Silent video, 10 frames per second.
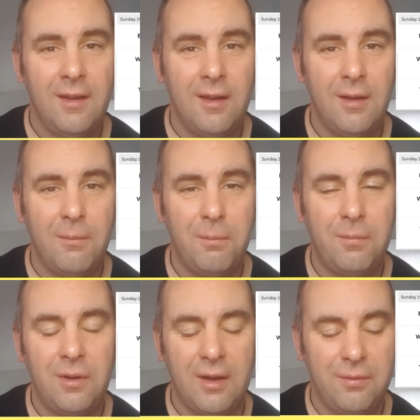
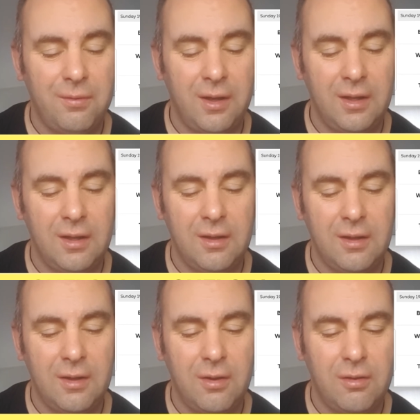I think
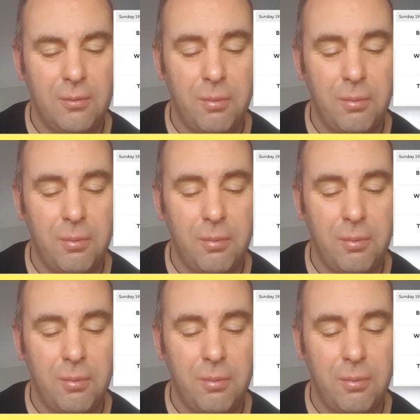the